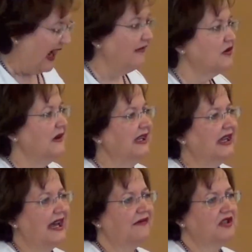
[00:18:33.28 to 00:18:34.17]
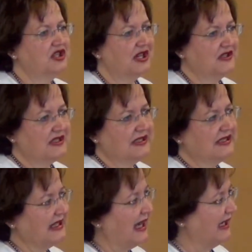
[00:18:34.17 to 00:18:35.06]
After he left, the judges
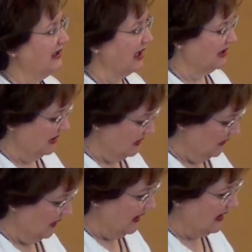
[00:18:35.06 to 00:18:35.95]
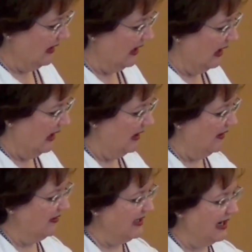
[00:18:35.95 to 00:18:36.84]
decided not to do it.
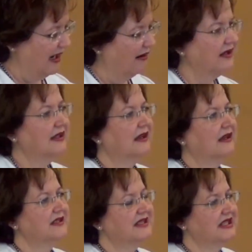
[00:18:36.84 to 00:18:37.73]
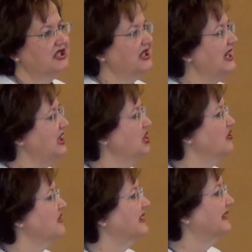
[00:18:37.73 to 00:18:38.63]
Now, 16
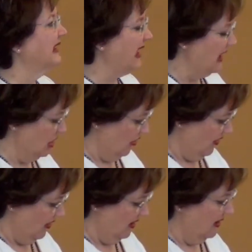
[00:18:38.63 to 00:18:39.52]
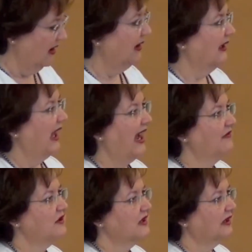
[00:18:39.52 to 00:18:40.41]
years later,
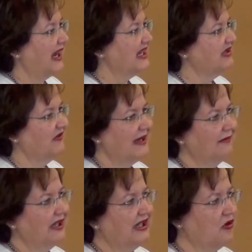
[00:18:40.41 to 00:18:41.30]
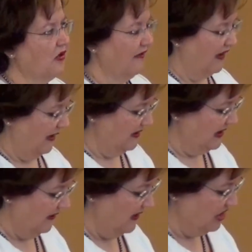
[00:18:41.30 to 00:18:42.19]
after the last family court
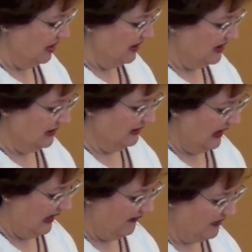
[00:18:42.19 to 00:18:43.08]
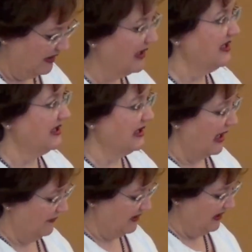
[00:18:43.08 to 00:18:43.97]
voluntary judge left and
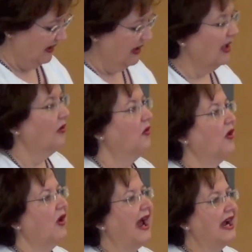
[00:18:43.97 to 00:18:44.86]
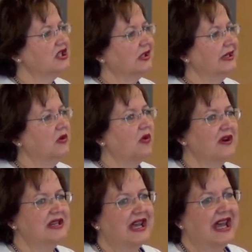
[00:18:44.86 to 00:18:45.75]
stopped it, we're actually
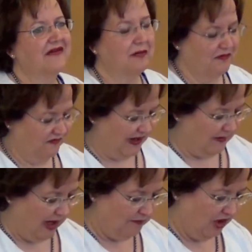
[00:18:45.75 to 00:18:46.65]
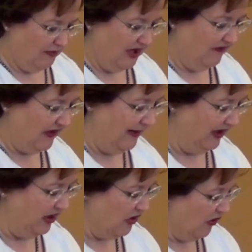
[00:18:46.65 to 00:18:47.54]
going to have a permanent
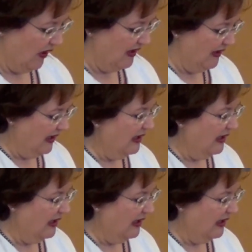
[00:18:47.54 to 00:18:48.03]
family court.